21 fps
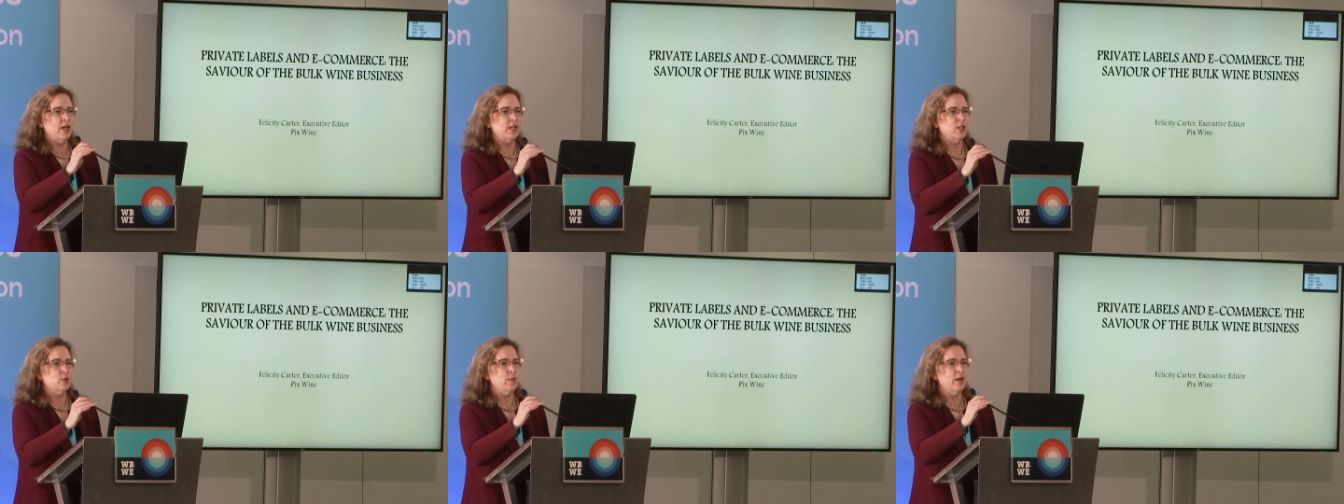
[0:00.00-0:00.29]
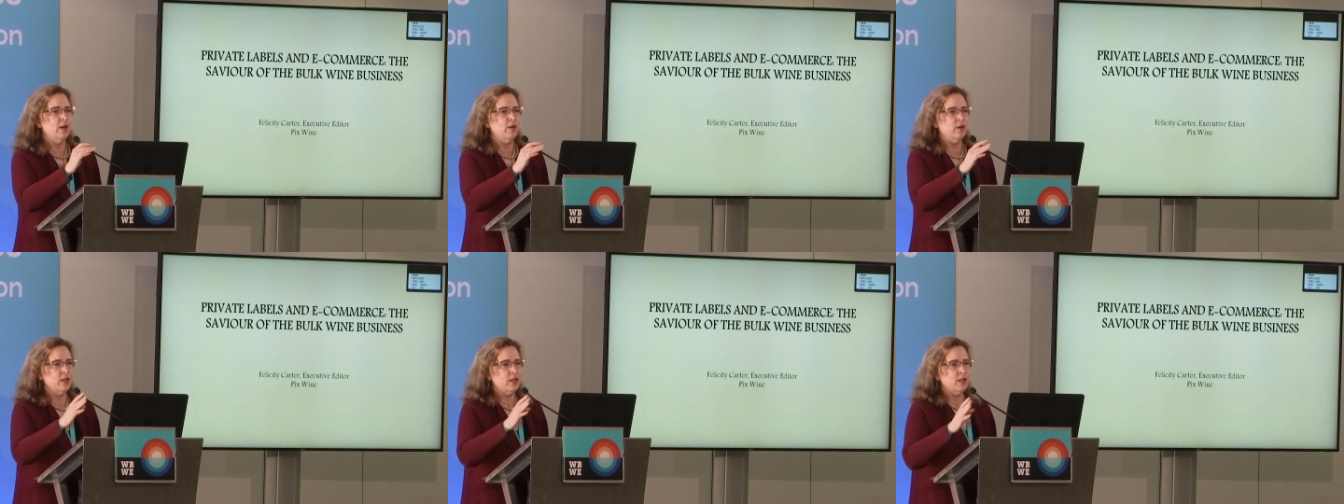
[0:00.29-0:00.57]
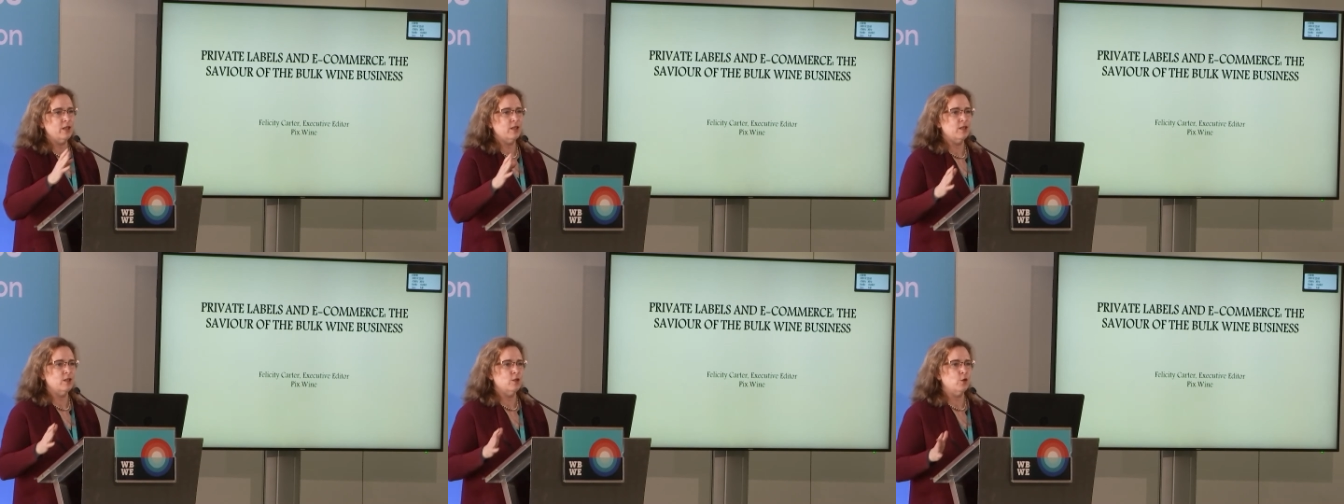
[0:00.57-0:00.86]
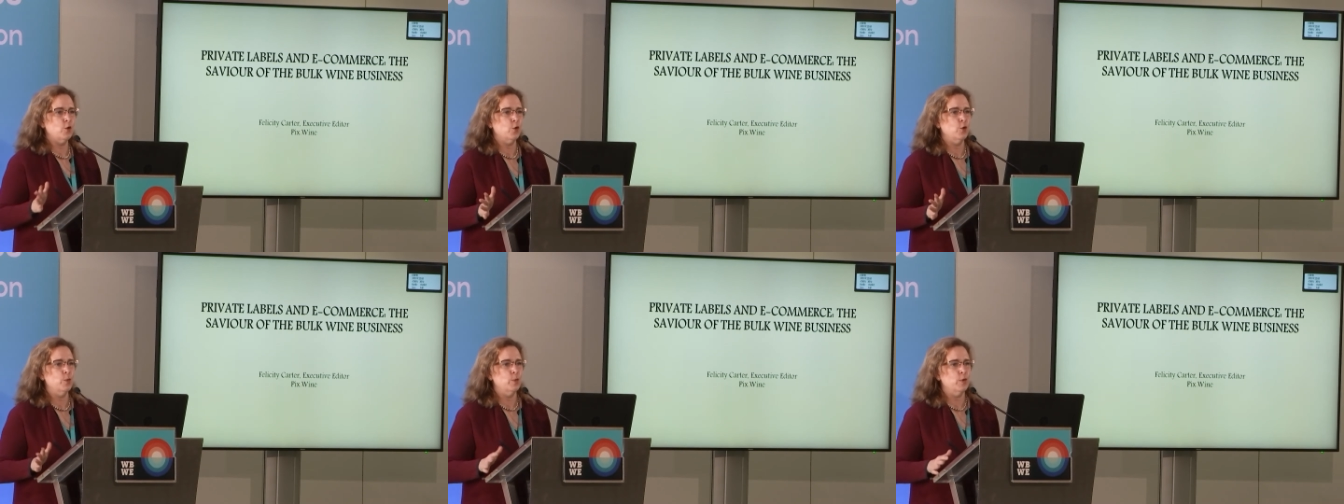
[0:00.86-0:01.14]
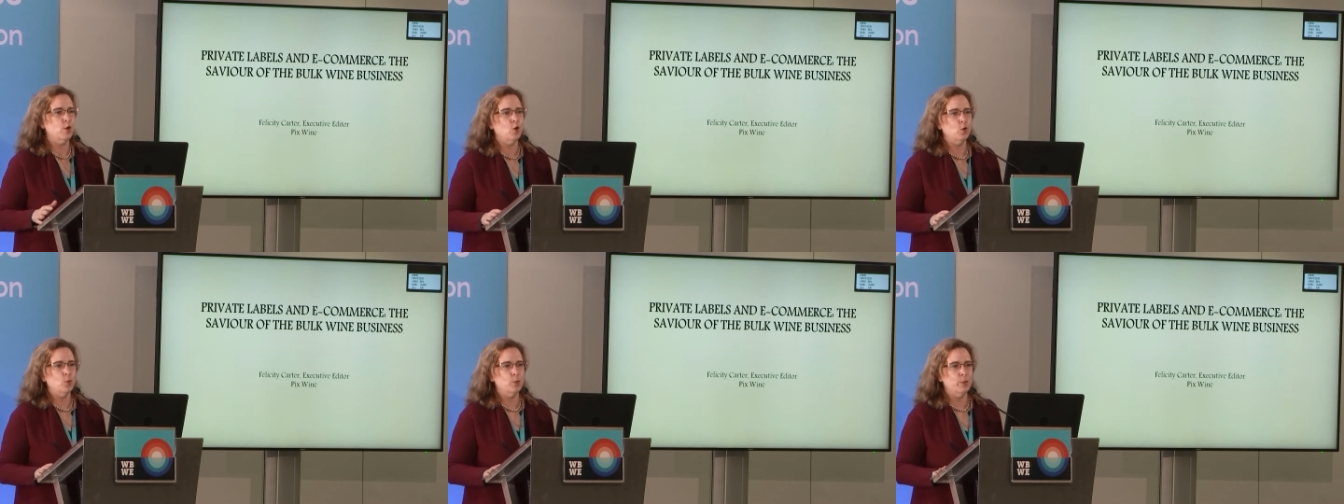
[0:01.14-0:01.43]
an American group
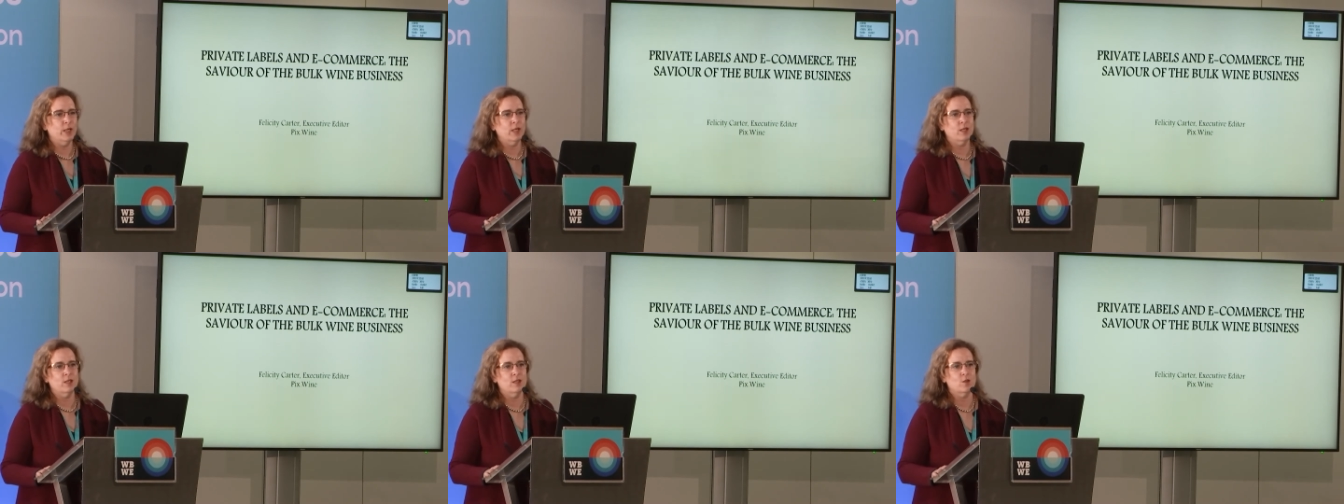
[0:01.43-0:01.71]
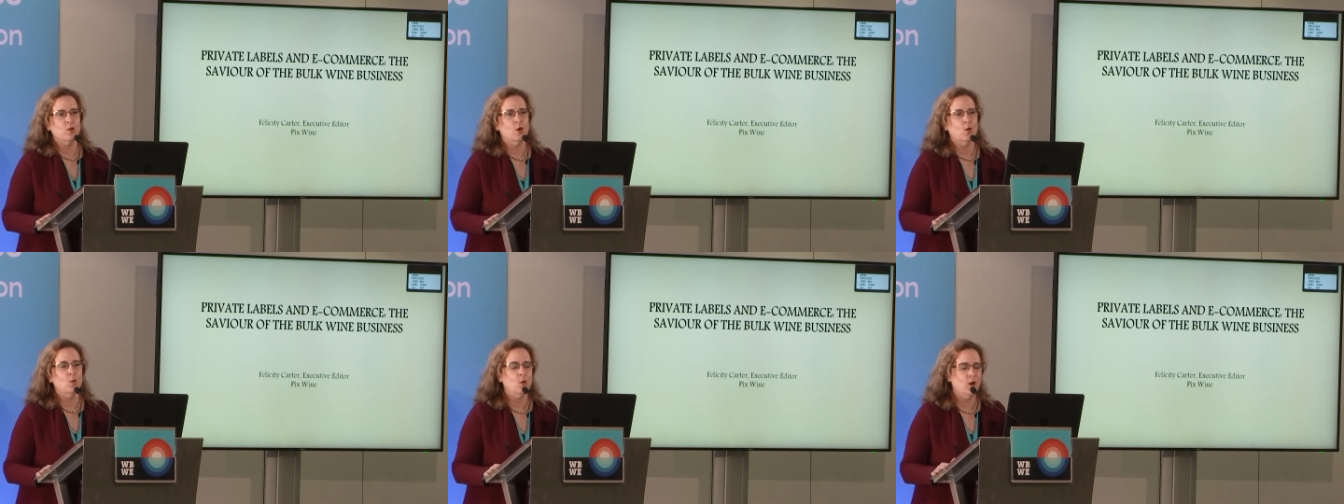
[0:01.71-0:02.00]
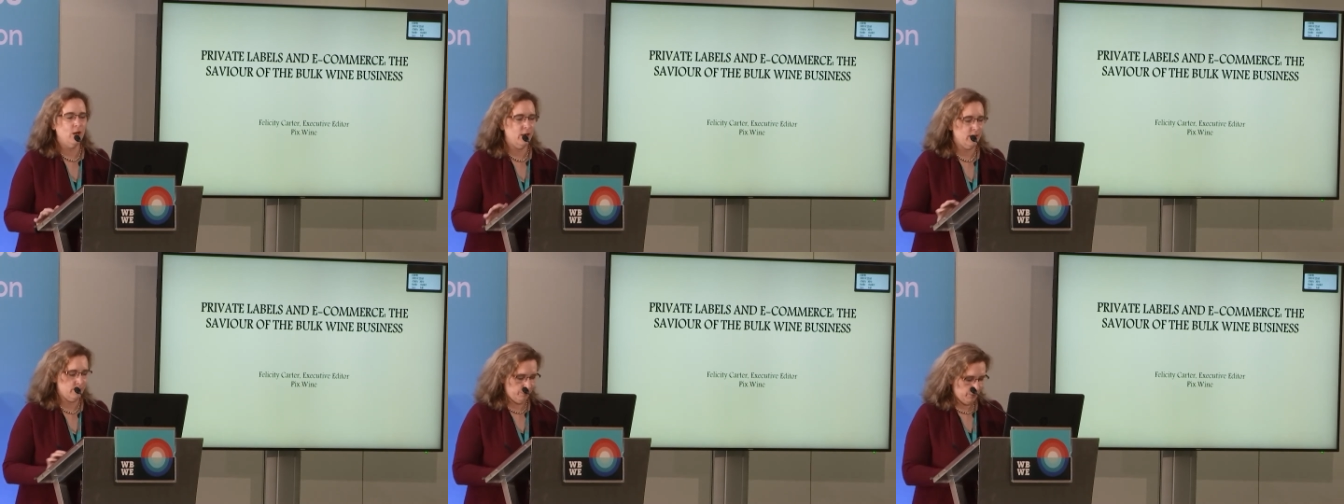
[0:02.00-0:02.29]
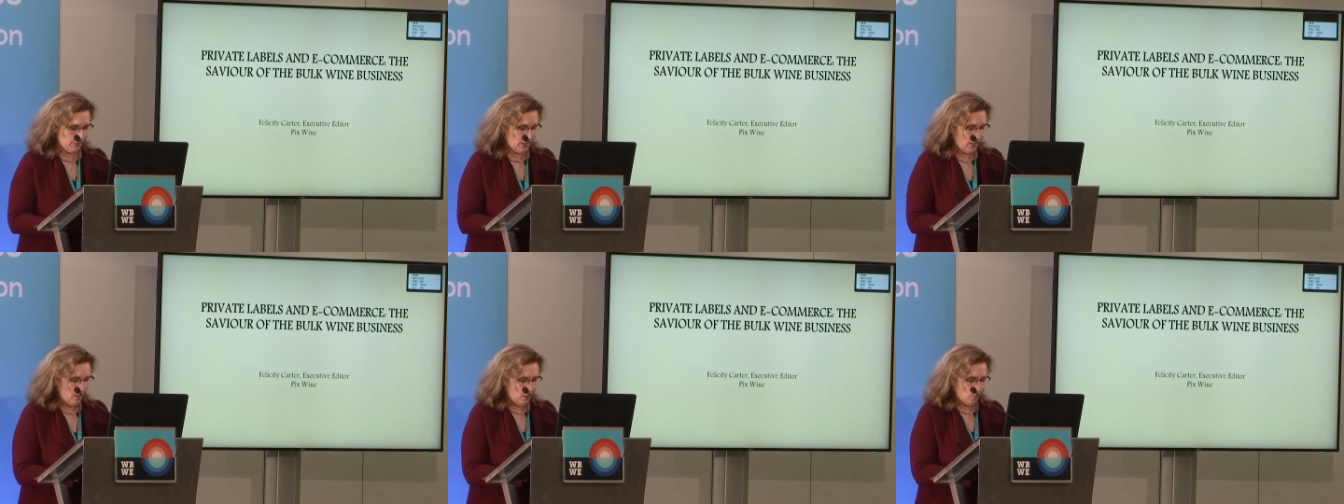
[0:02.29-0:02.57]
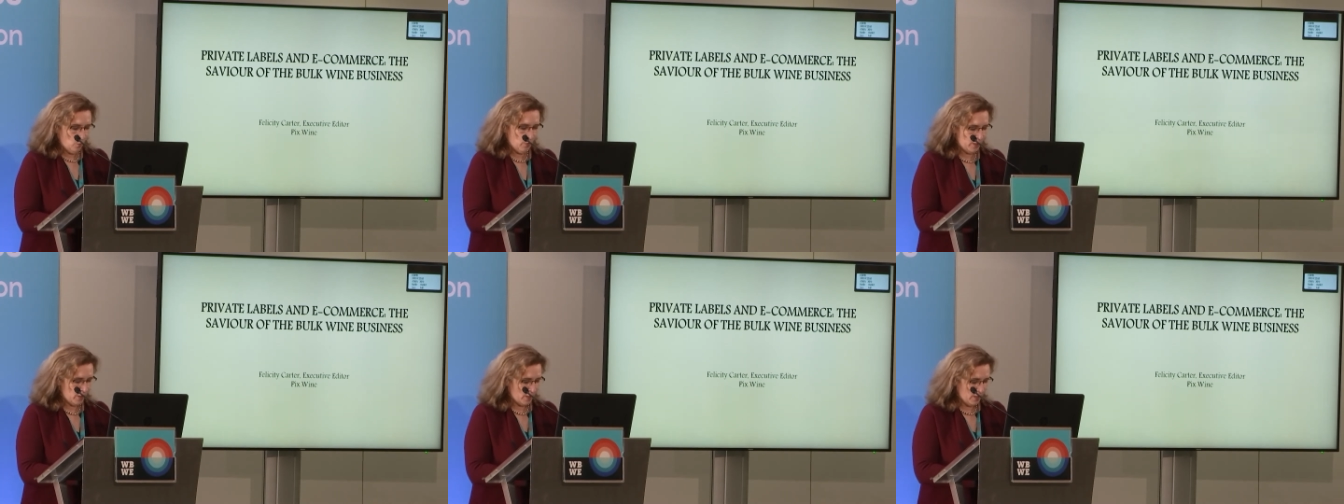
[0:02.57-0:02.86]
called PIX.wine,
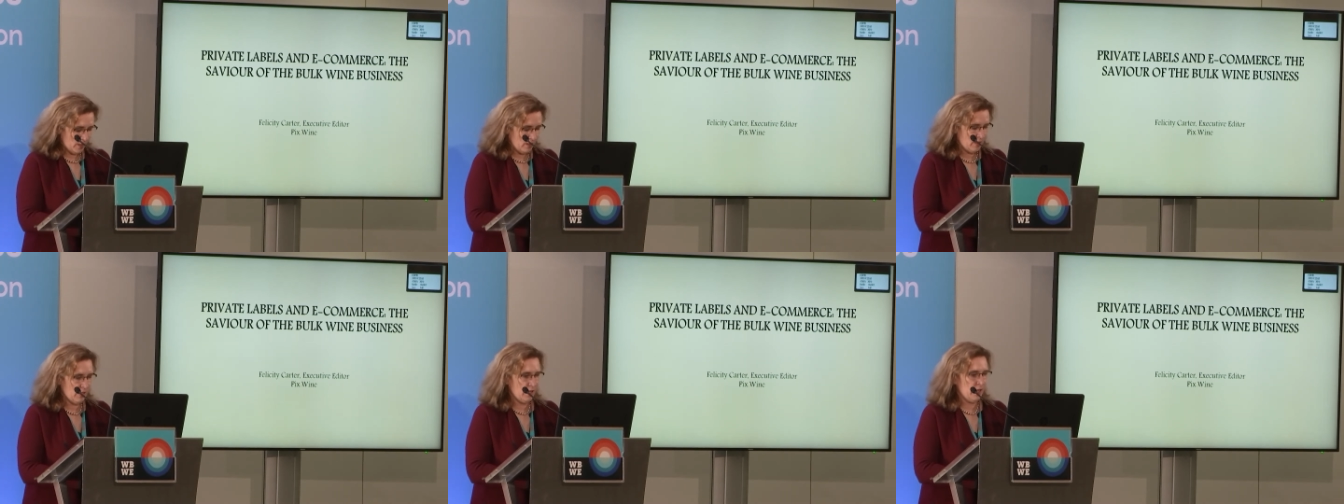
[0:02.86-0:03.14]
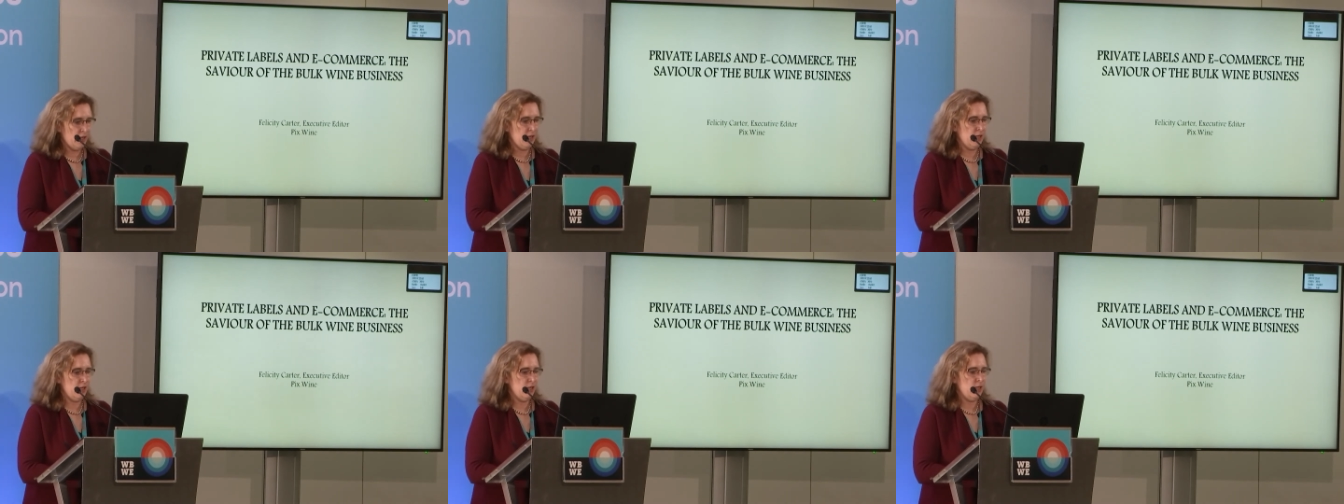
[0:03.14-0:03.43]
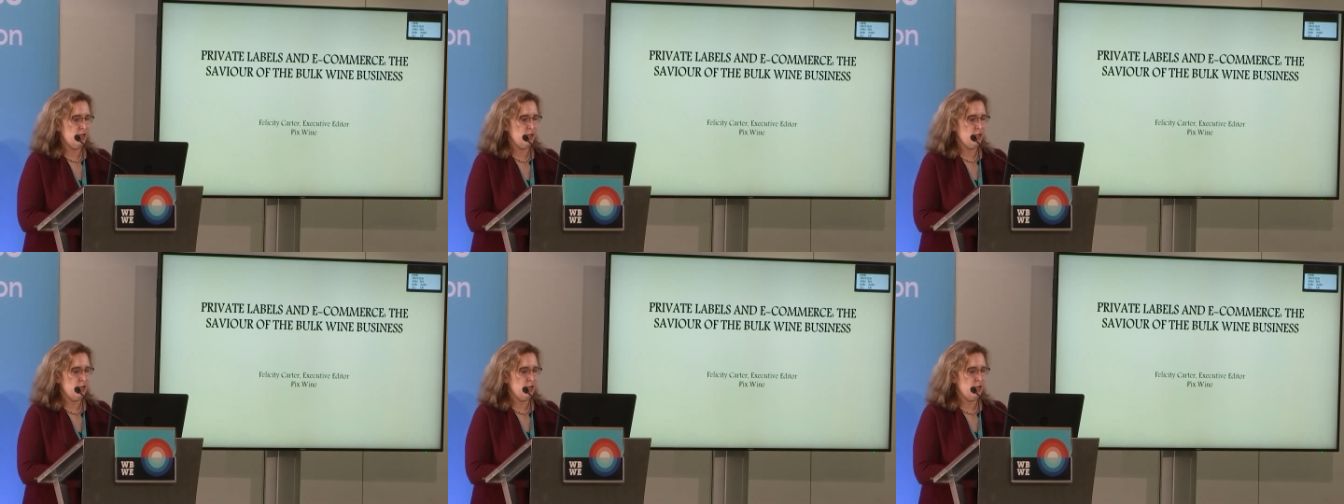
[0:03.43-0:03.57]
which is a.